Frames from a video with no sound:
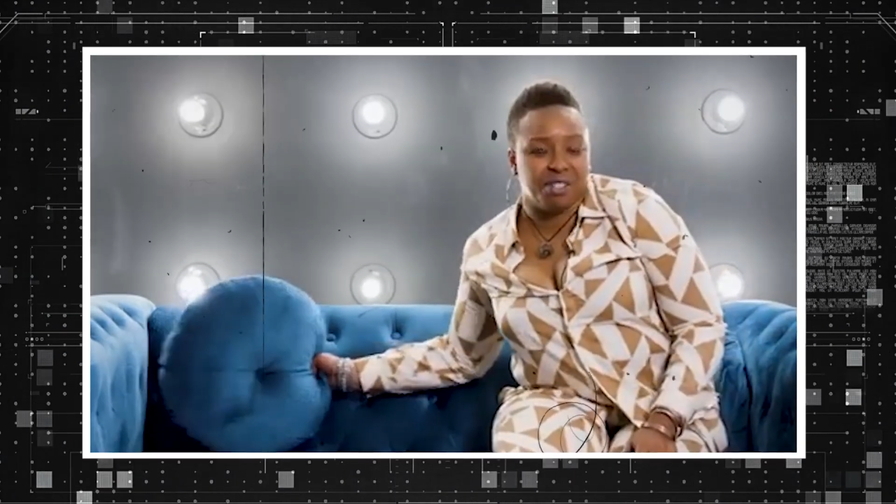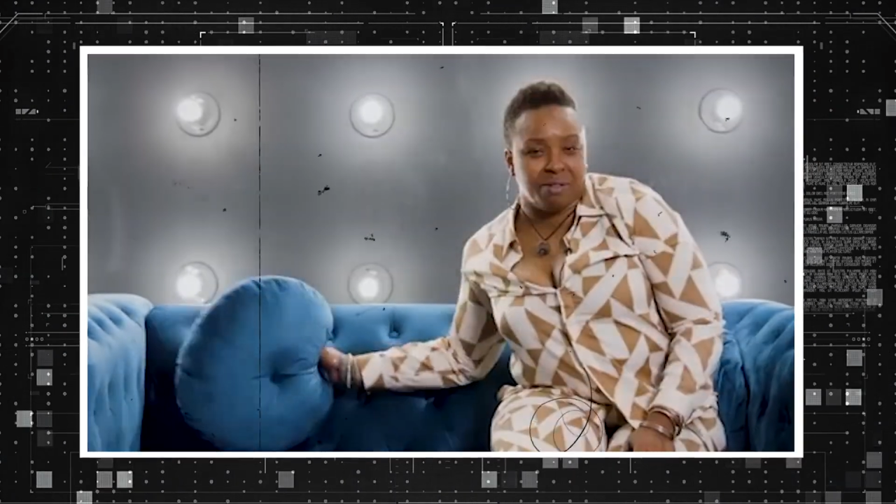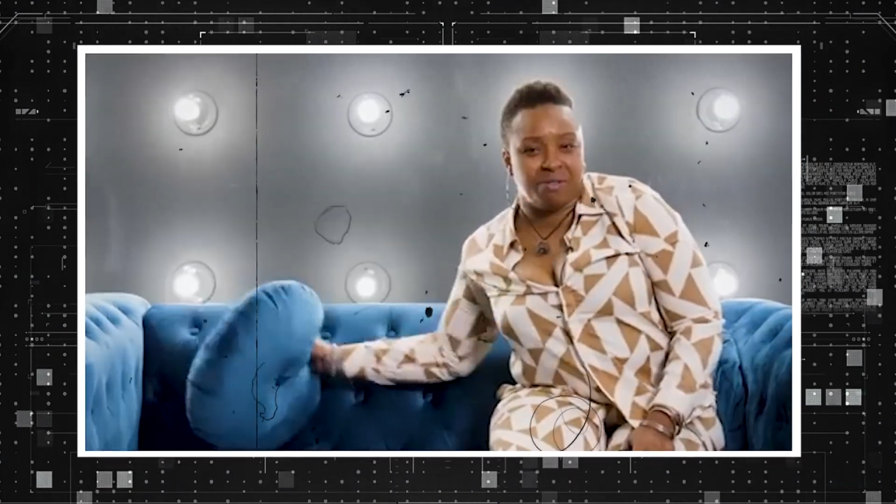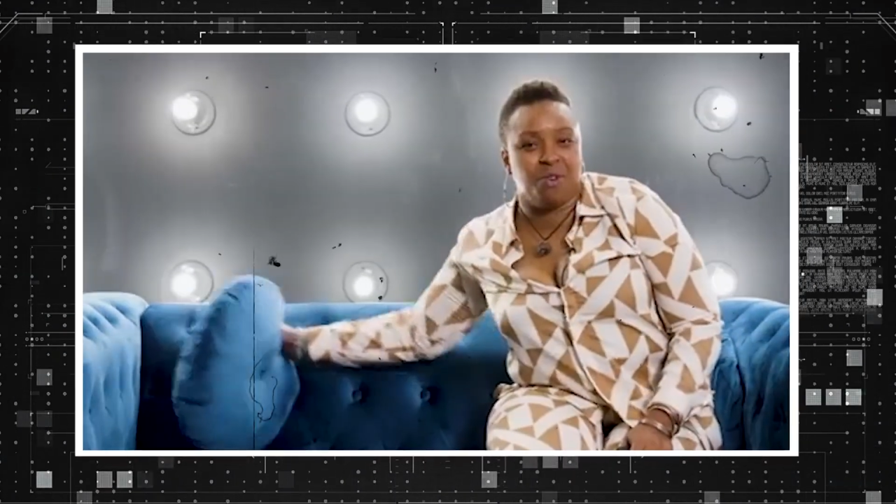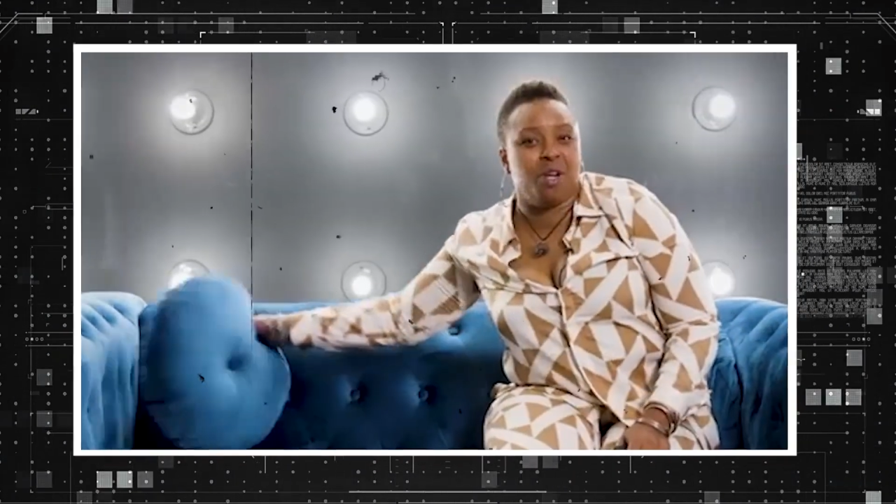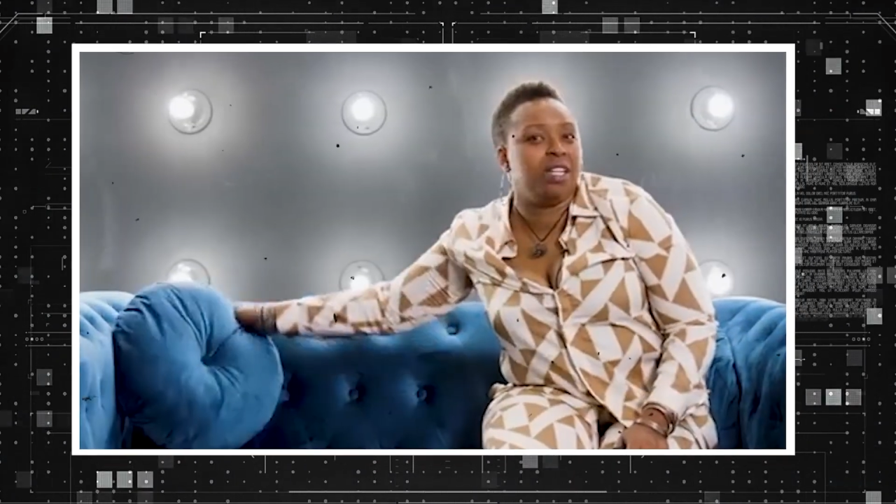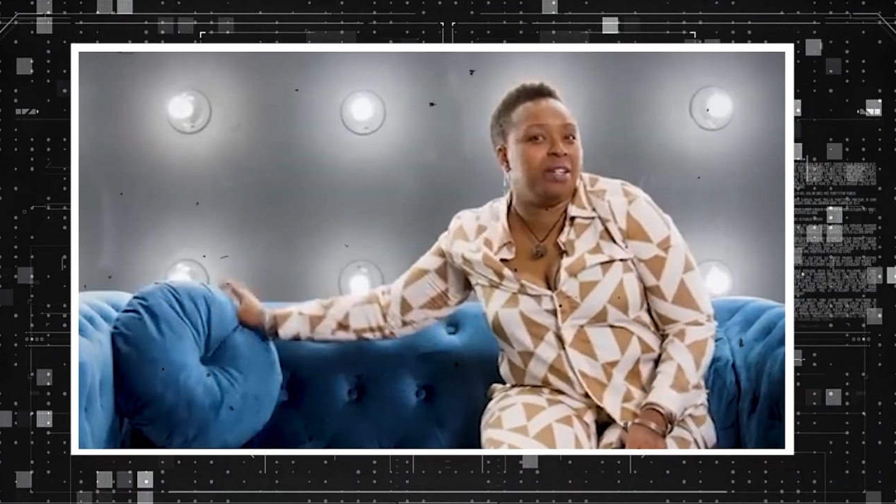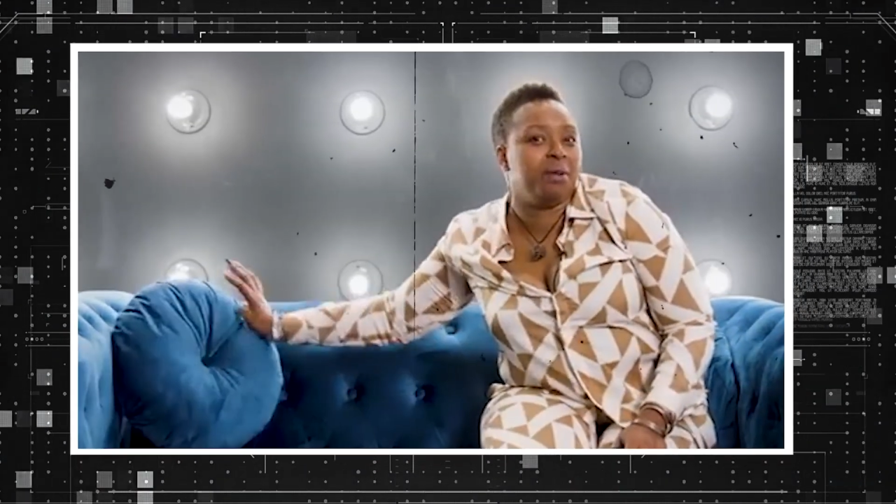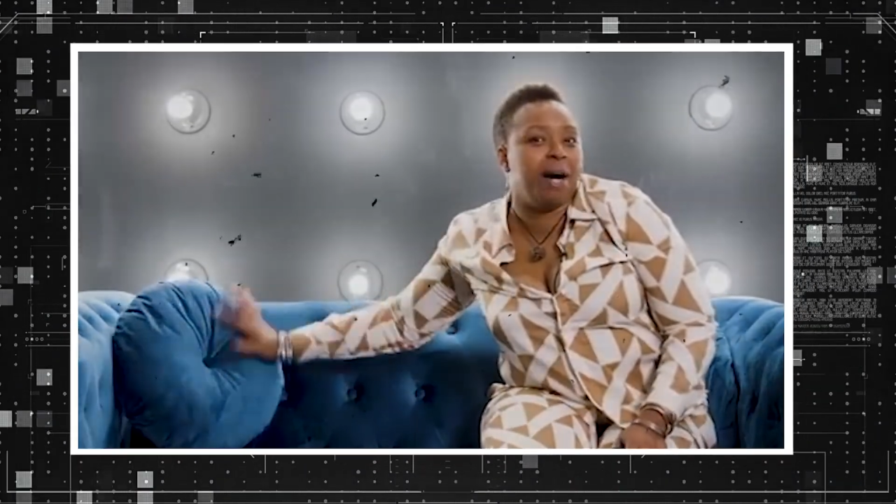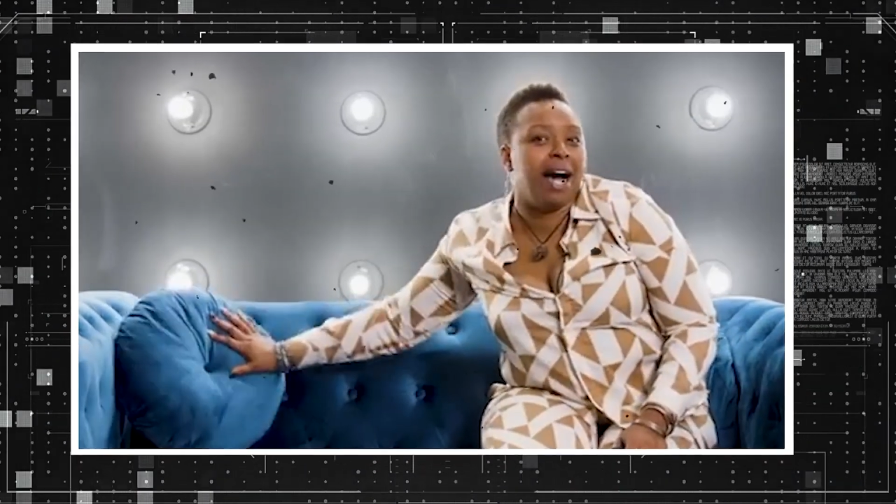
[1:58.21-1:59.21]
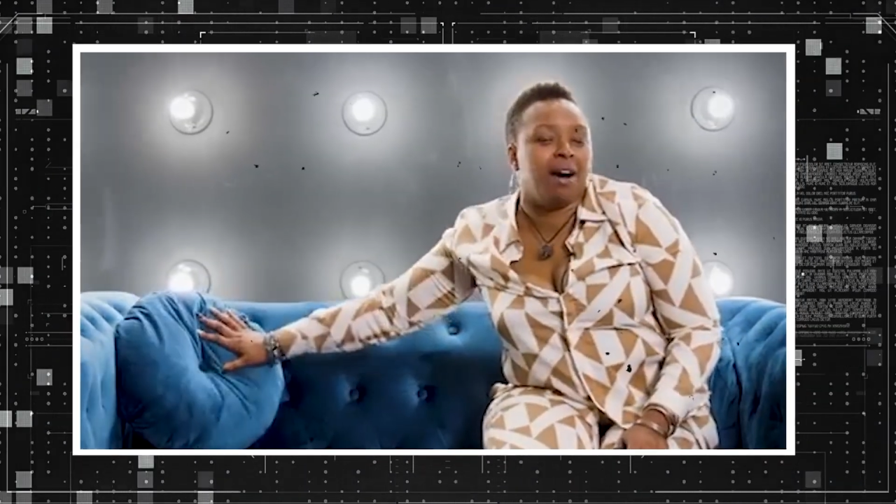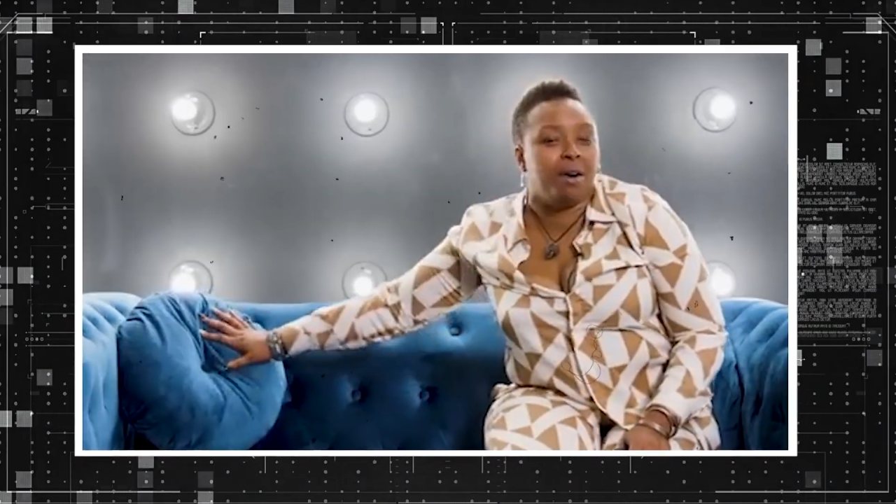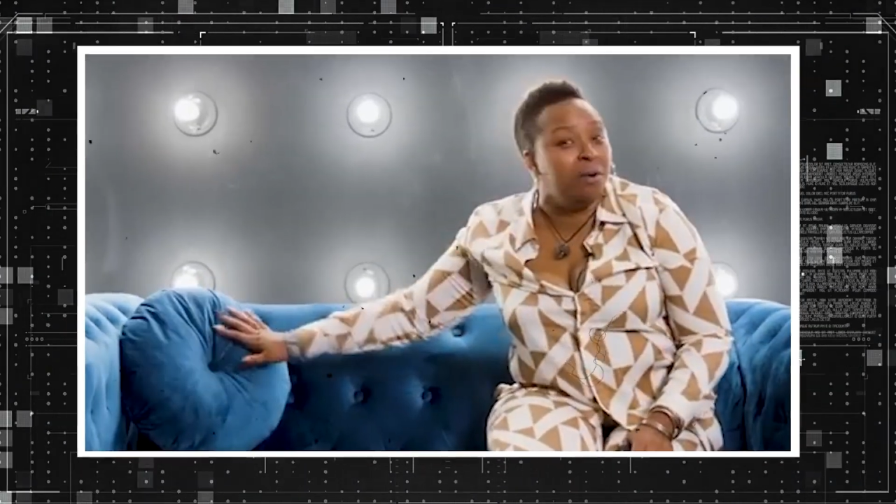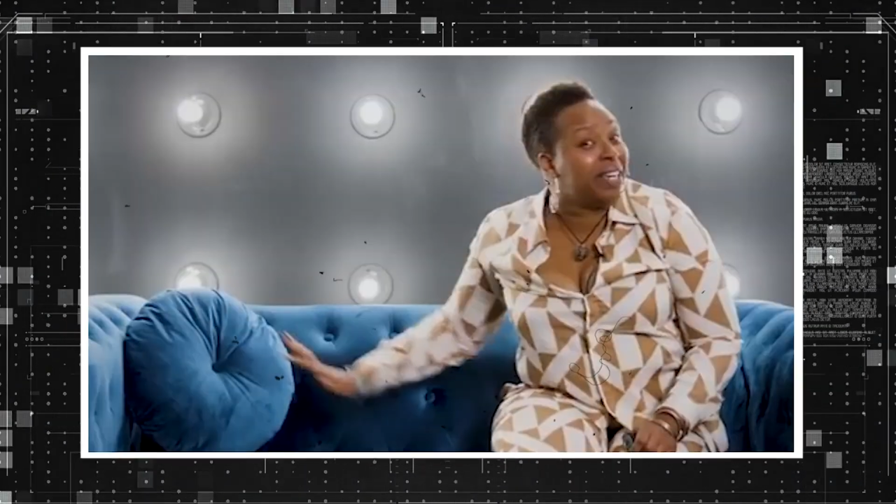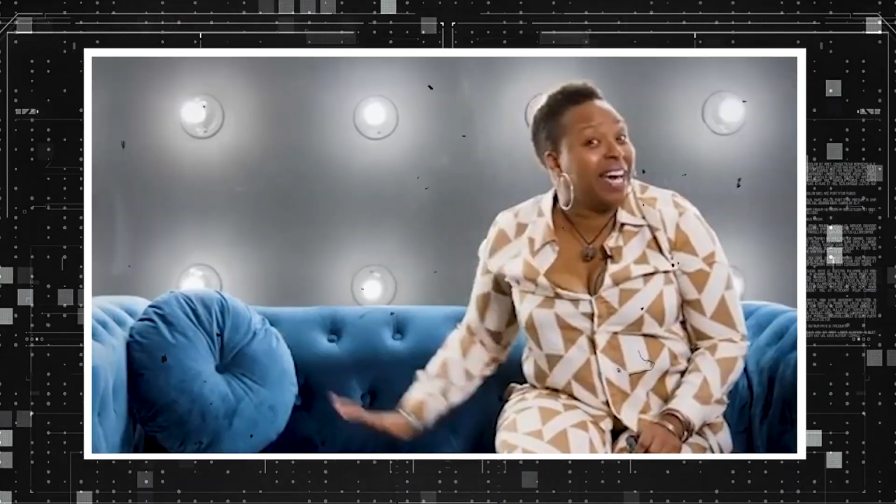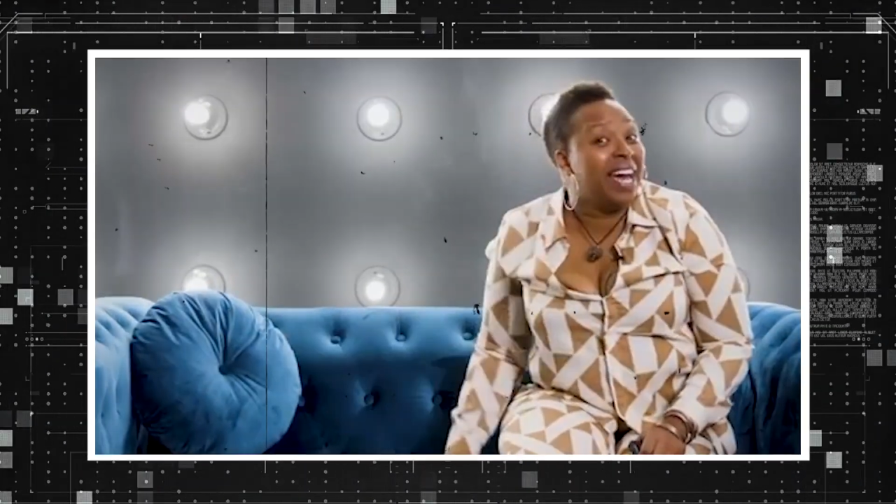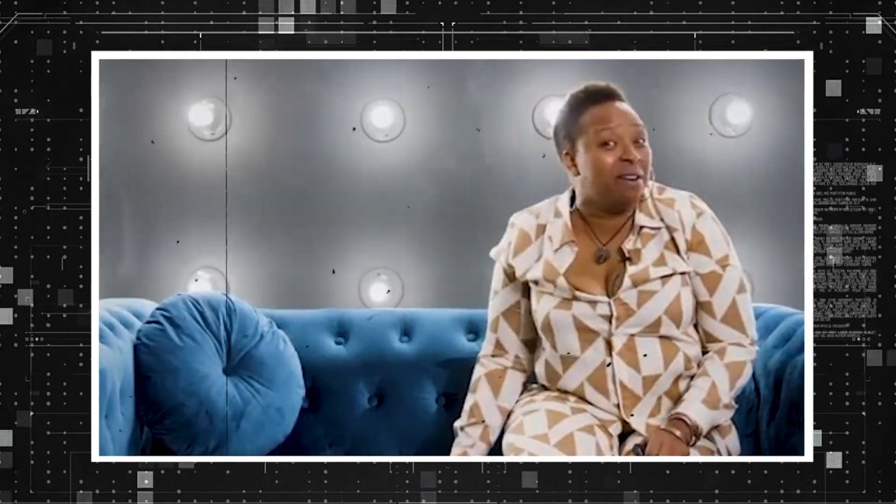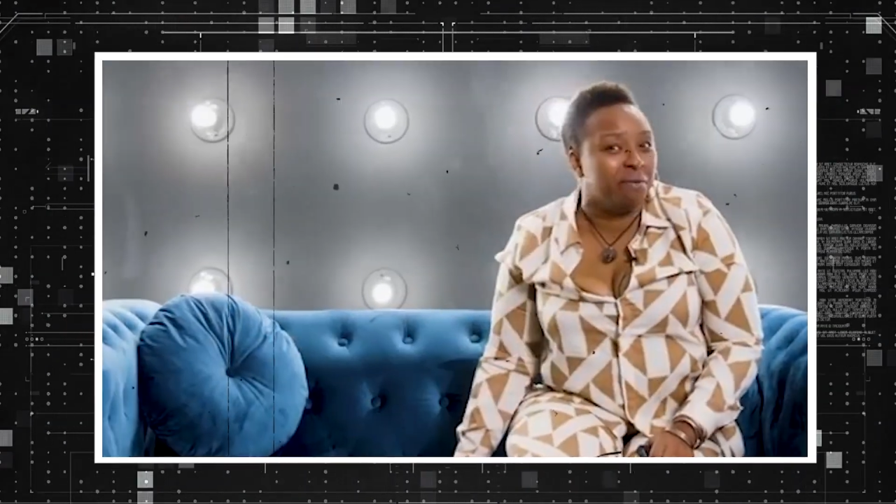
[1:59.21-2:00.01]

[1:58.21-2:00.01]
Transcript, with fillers: a little while on camera.